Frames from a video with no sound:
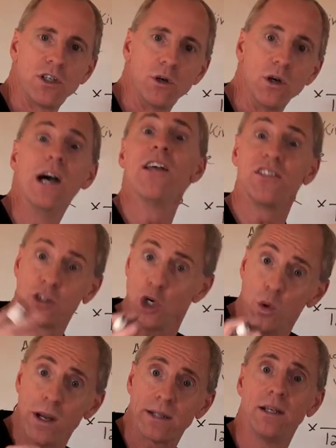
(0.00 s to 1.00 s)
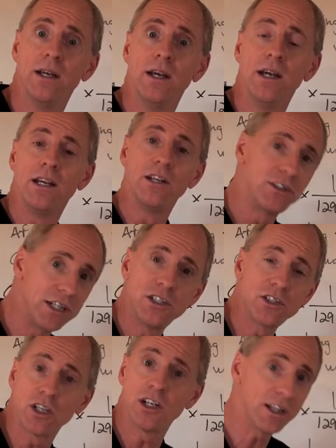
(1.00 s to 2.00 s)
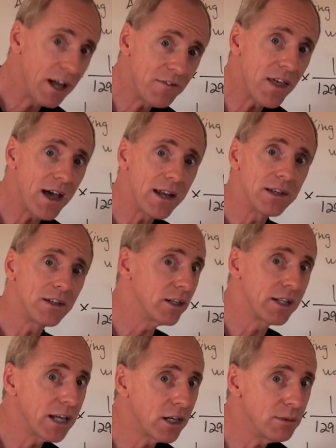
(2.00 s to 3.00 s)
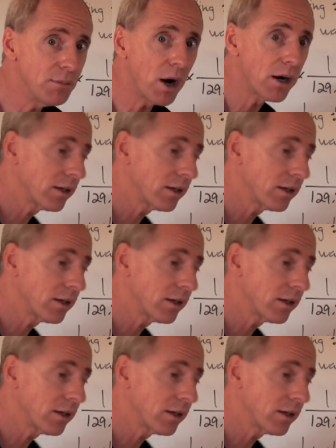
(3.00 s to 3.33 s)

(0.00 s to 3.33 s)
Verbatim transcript: to do. Do it! Your teacher's going to love that. You're going to get good